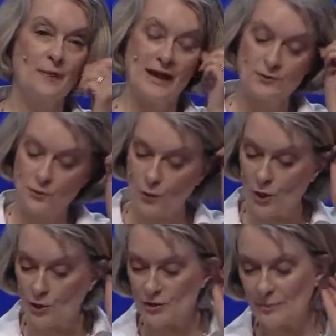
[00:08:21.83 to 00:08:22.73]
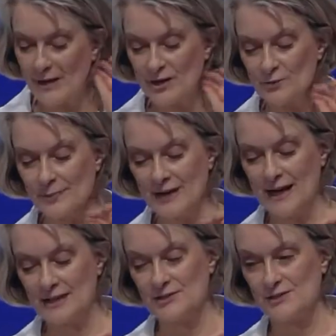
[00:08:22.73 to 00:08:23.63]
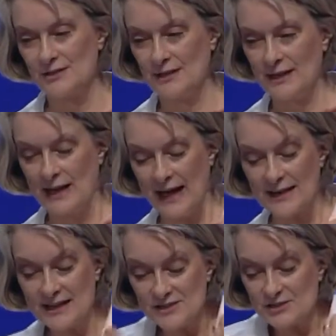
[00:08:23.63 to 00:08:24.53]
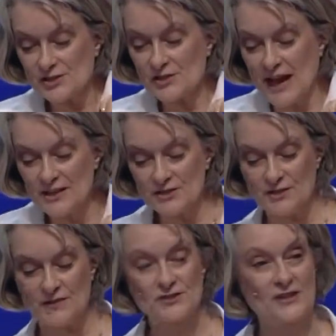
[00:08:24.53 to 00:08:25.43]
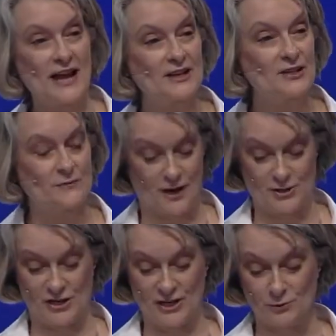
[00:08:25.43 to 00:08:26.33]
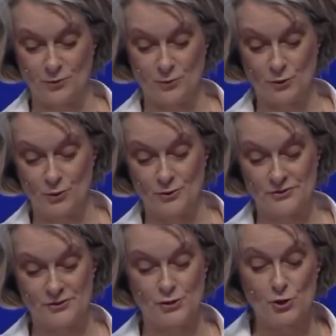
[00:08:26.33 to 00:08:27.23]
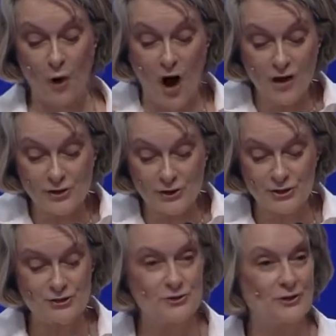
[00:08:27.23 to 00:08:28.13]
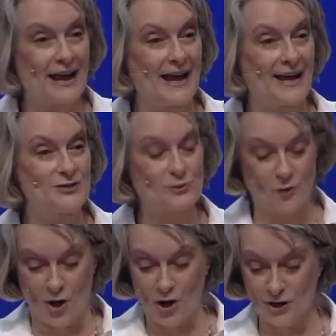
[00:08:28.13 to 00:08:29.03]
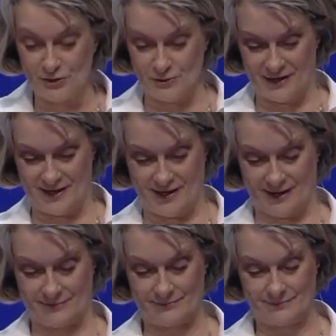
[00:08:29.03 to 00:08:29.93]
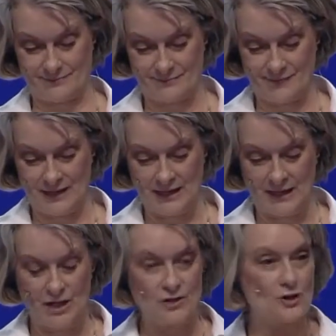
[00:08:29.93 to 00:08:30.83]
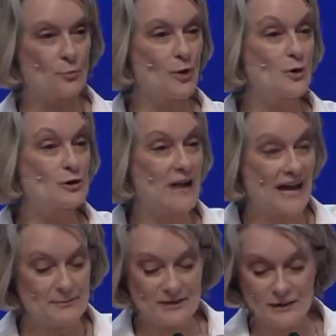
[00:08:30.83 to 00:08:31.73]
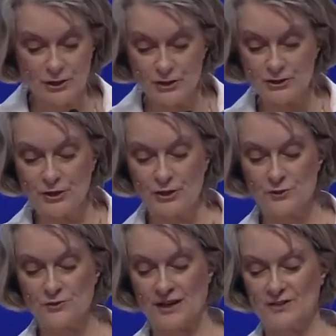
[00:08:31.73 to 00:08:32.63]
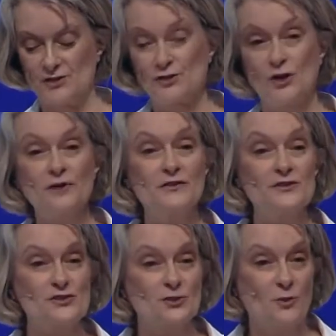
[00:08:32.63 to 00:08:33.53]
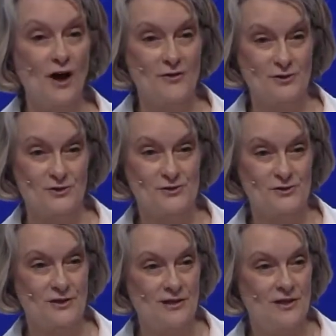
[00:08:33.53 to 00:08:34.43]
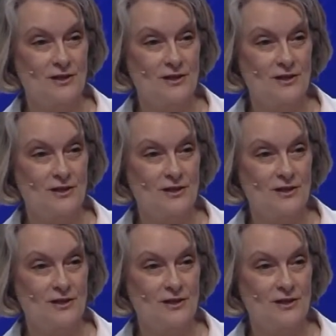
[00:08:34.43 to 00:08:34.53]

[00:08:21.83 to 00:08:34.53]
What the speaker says: to make the world a better place. And as it states in the second of our general rules, do all the good you can to all you can. So proclaiming the good news and service to others